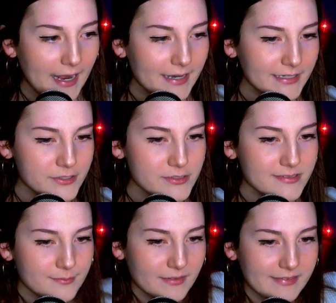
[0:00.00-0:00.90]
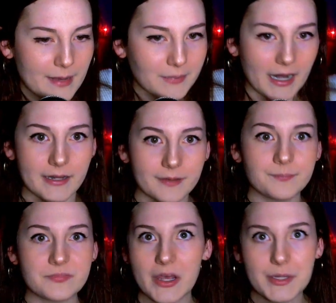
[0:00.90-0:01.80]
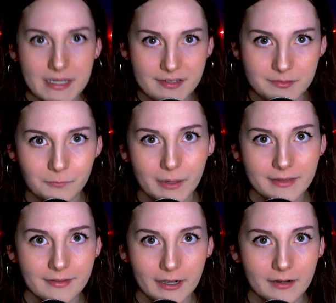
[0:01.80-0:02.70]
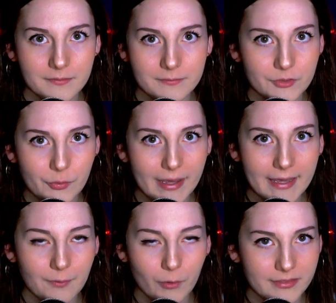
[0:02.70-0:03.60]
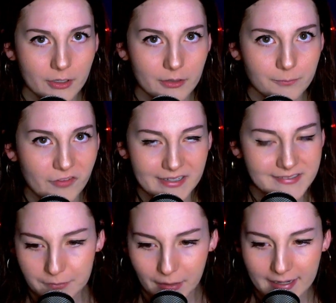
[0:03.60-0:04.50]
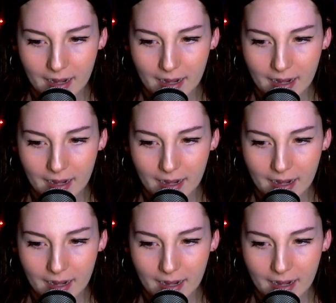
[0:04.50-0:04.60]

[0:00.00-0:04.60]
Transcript: And it's just them kind of telling us what they're doing and what they're fixing right